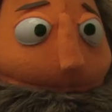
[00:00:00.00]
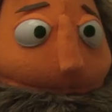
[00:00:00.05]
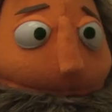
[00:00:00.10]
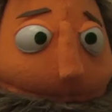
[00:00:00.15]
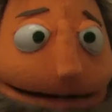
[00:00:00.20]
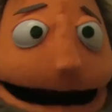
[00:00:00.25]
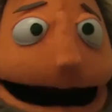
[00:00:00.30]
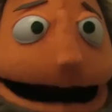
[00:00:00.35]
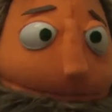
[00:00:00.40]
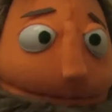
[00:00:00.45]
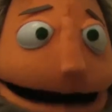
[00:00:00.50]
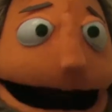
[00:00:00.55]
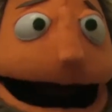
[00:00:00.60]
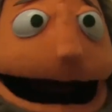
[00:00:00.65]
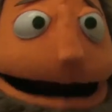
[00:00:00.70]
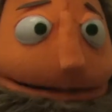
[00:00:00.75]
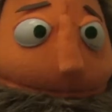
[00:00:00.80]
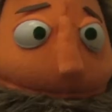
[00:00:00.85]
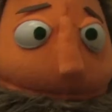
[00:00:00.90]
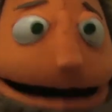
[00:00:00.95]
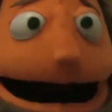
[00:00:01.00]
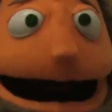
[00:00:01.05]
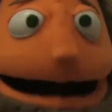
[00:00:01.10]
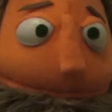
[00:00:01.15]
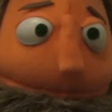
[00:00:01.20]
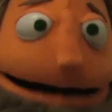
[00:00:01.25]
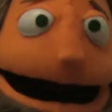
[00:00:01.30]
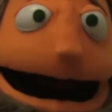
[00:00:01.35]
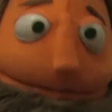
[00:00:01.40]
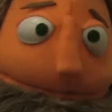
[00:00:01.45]
Oh, we had a
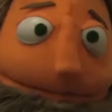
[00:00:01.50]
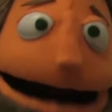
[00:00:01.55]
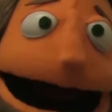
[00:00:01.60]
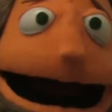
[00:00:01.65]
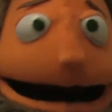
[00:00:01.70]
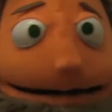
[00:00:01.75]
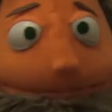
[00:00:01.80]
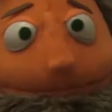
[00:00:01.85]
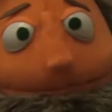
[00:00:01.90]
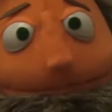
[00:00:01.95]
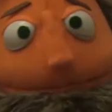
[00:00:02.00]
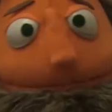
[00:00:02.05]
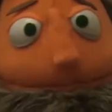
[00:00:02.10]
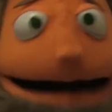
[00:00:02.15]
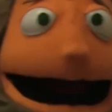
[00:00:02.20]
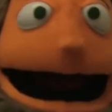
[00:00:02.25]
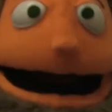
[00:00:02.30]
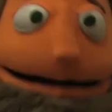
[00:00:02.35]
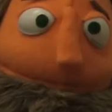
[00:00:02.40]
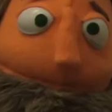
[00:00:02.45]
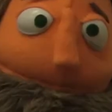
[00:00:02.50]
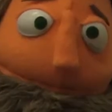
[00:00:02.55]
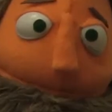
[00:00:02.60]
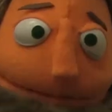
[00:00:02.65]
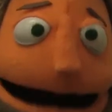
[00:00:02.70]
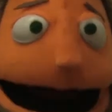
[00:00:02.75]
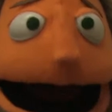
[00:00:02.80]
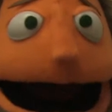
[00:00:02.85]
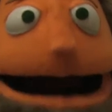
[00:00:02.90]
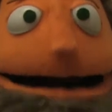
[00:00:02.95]
private party booked, and as you can
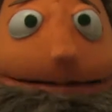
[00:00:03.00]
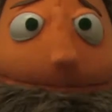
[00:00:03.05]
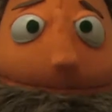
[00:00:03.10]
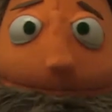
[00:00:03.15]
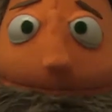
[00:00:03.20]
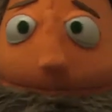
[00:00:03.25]
see,